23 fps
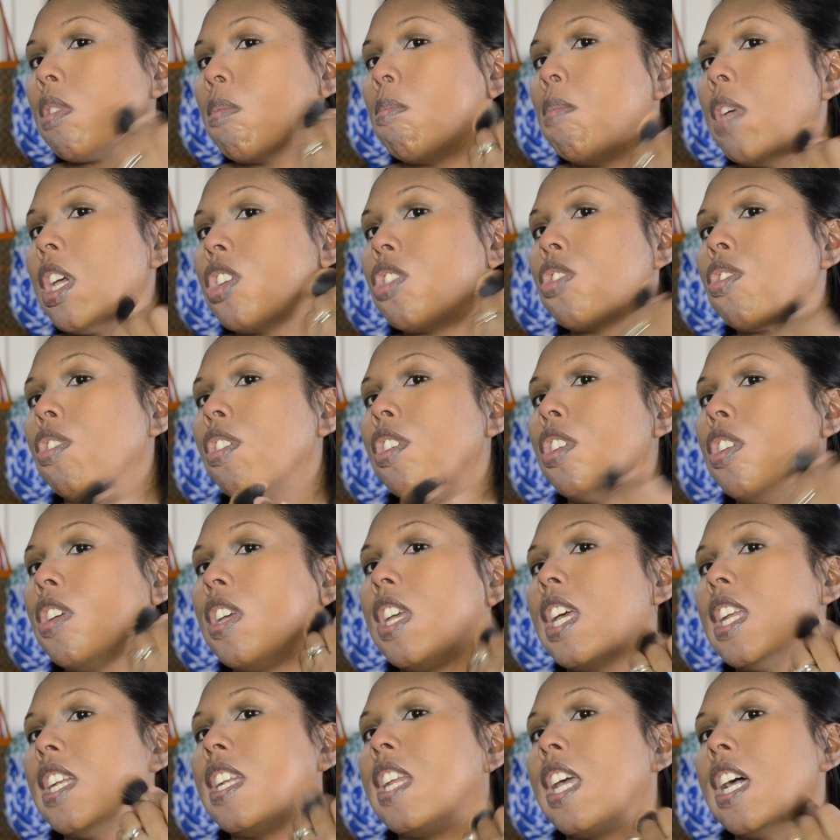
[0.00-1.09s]
Make sure you
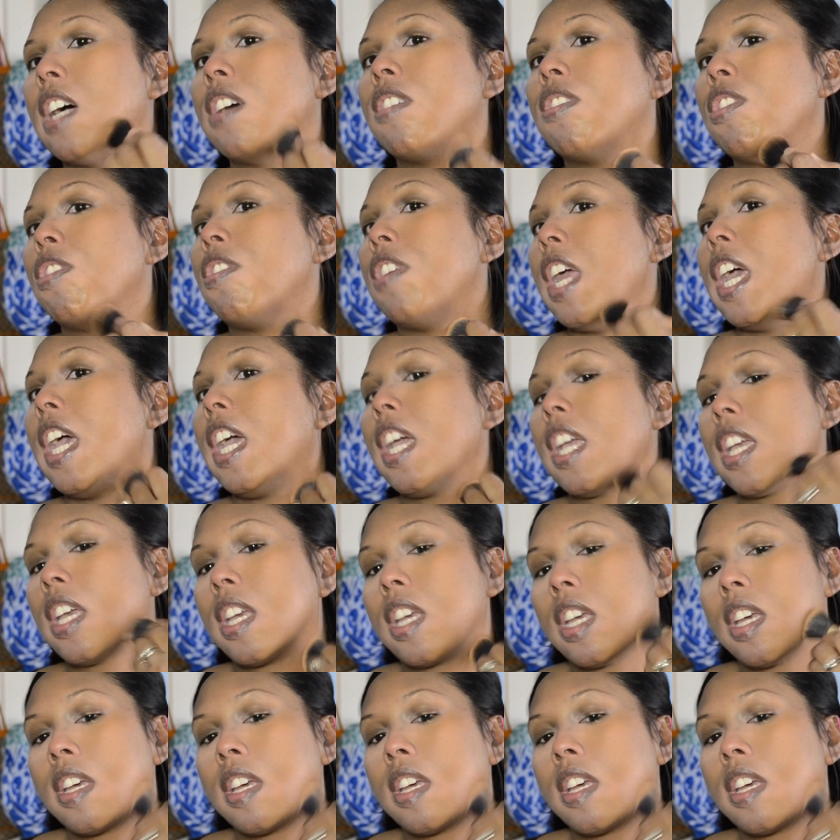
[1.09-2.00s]
get down your neck.